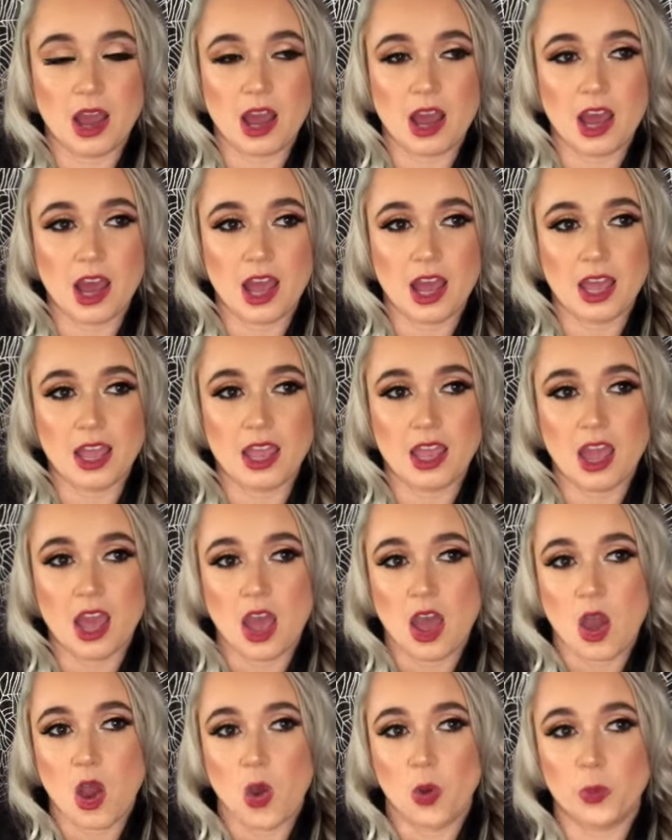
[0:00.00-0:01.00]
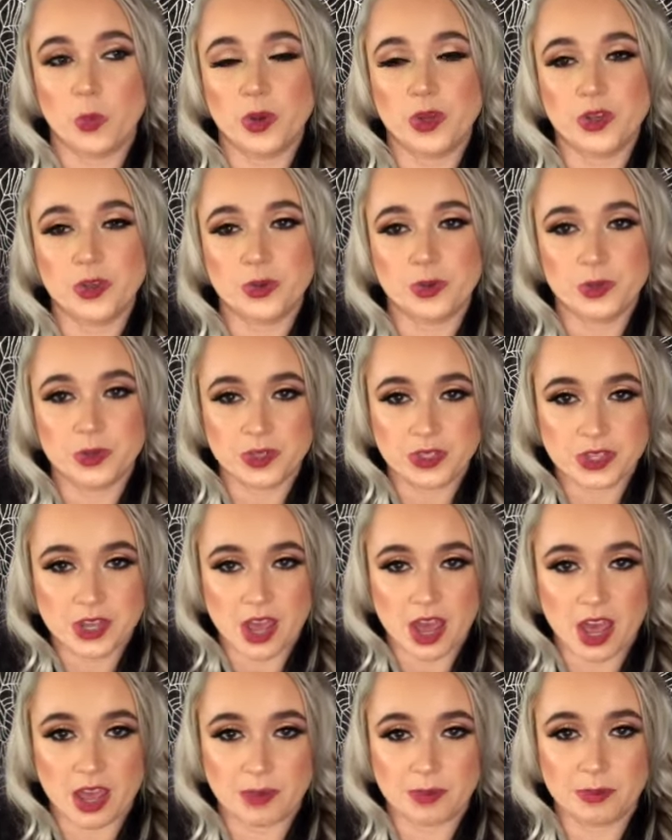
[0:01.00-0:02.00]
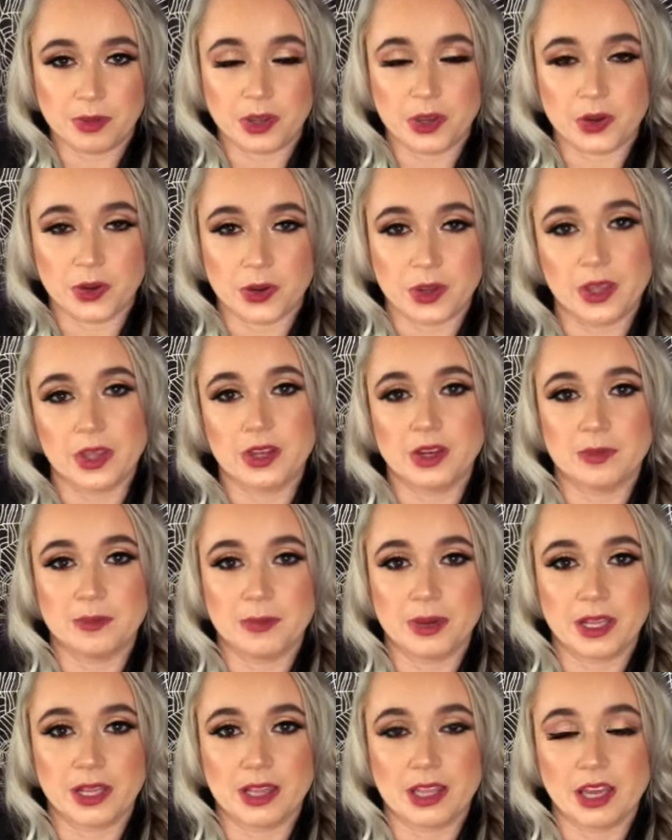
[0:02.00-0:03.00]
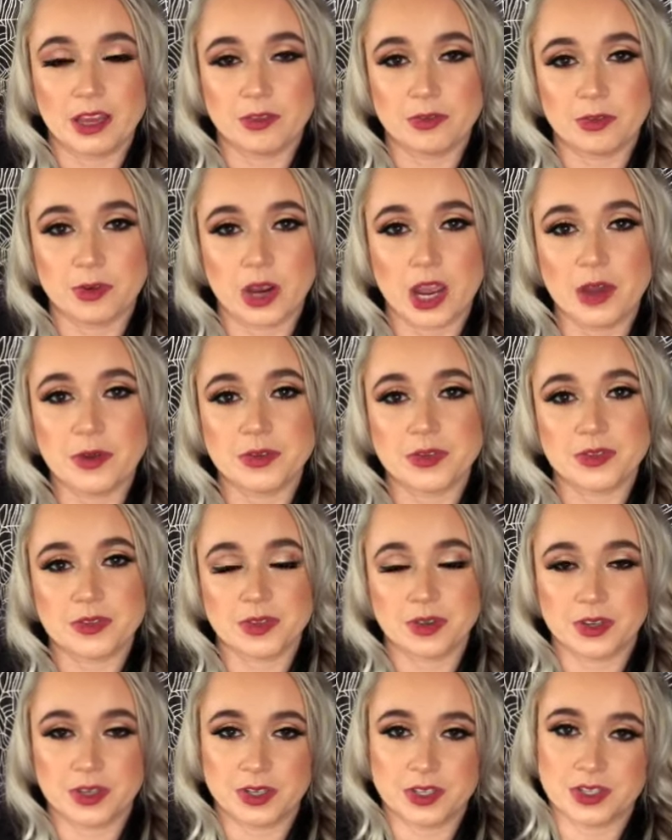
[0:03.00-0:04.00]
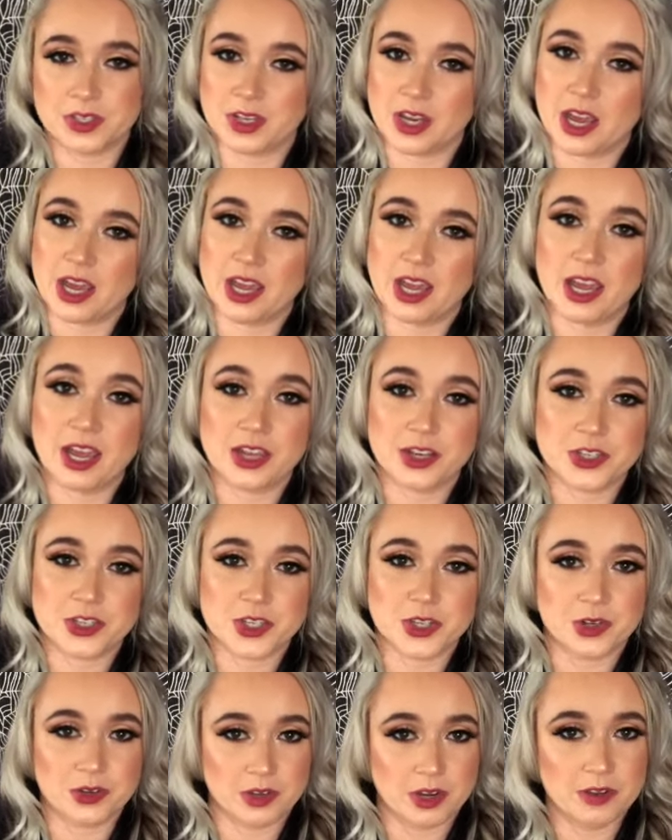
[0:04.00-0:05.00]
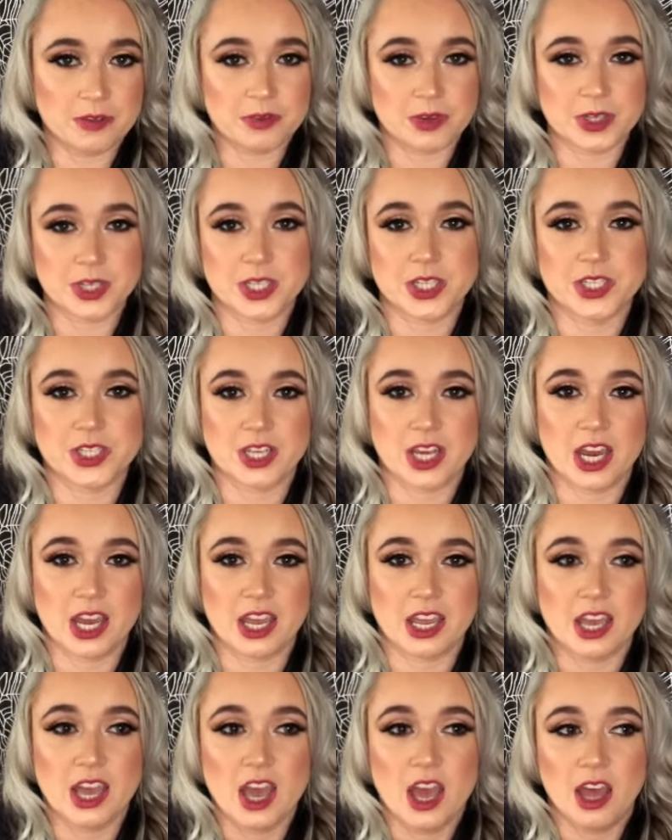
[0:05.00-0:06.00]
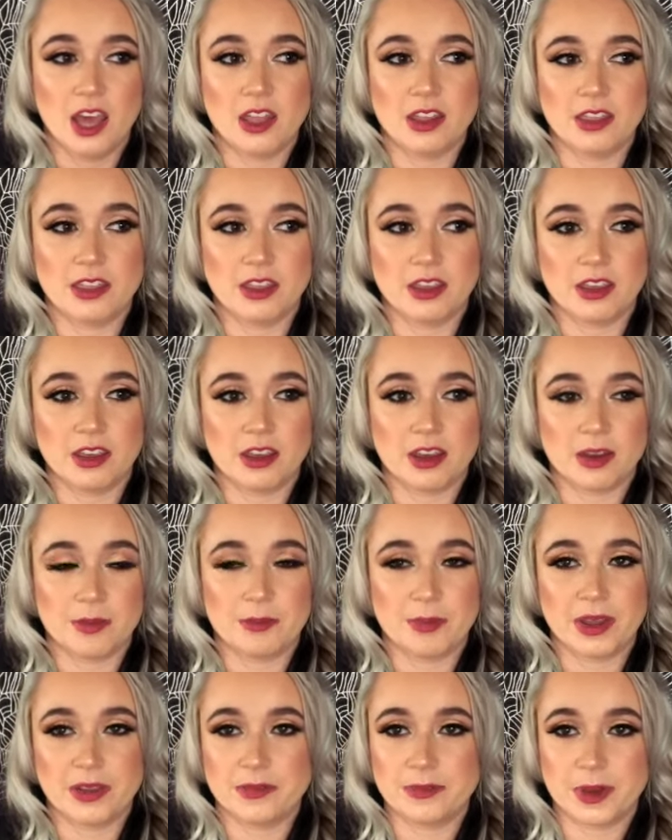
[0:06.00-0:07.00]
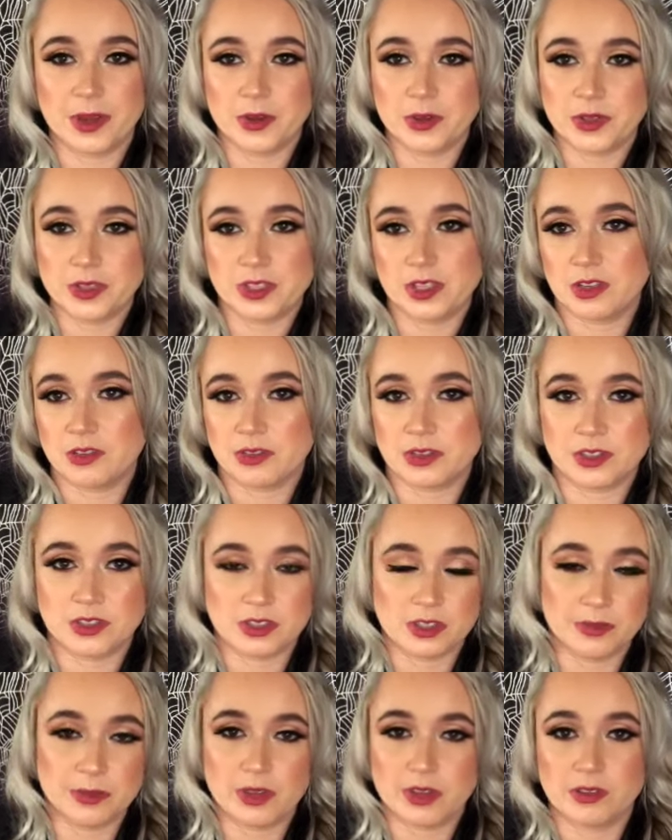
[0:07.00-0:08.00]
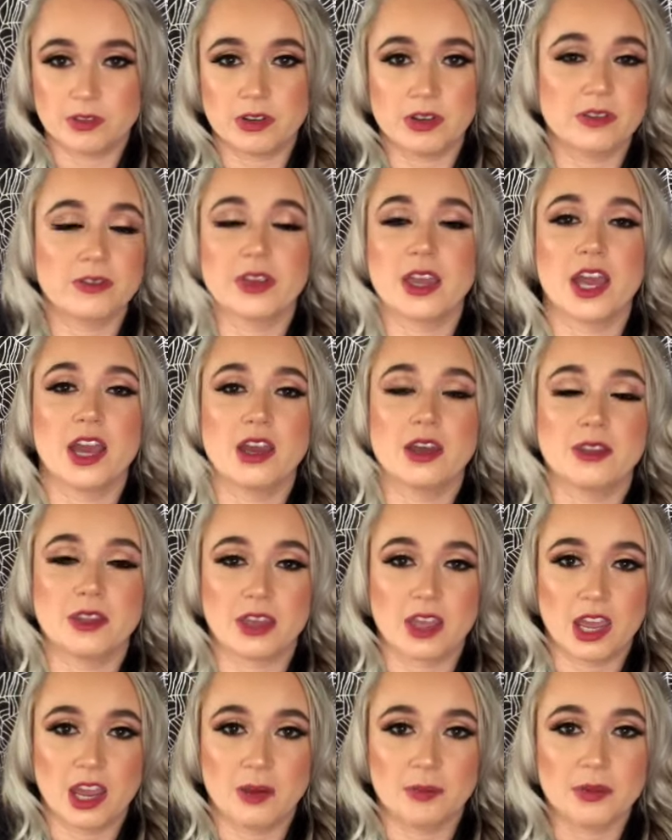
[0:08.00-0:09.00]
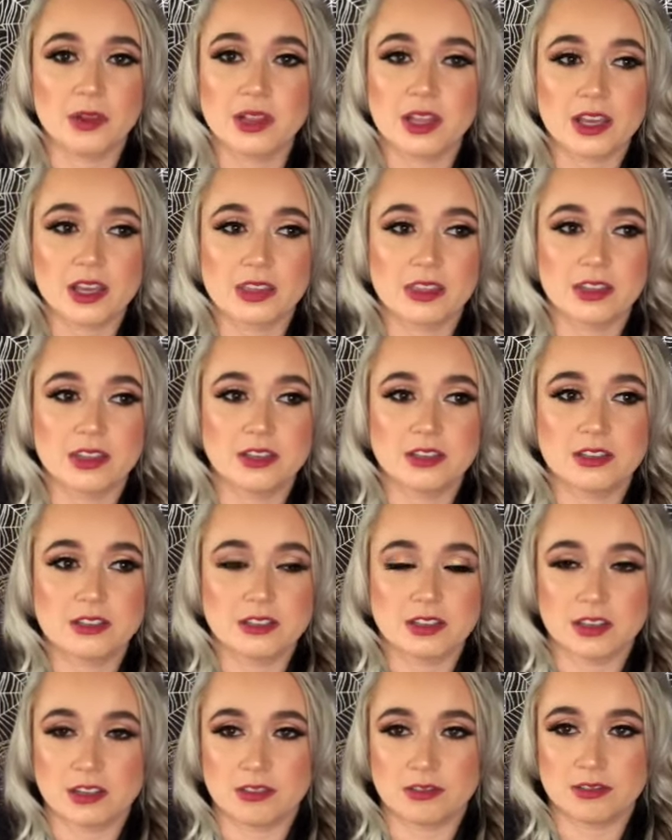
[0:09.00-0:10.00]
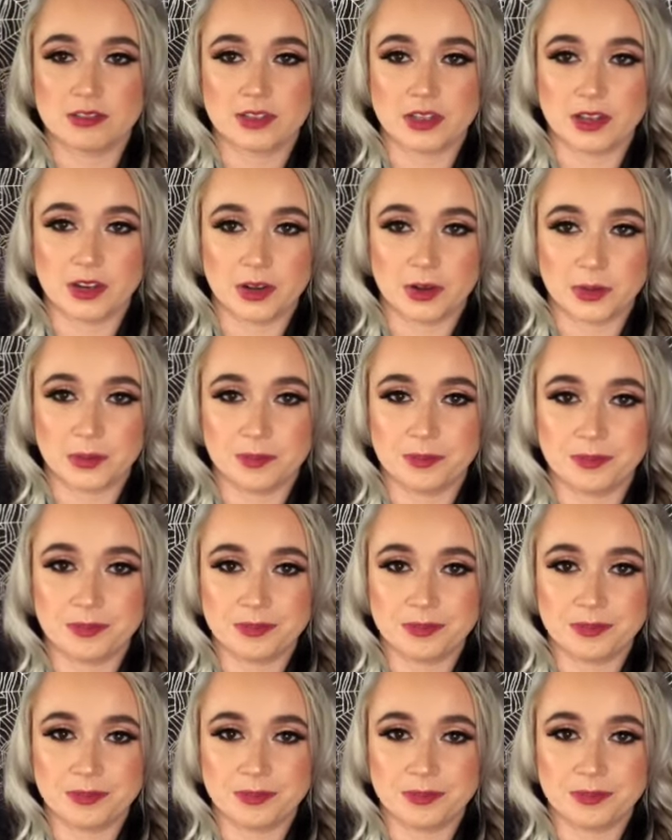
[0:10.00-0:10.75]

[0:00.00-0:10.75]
I went through a time period in my life where I was very shy. I actually grew up very shy. My old self could see me in front of the camera like this and, you know,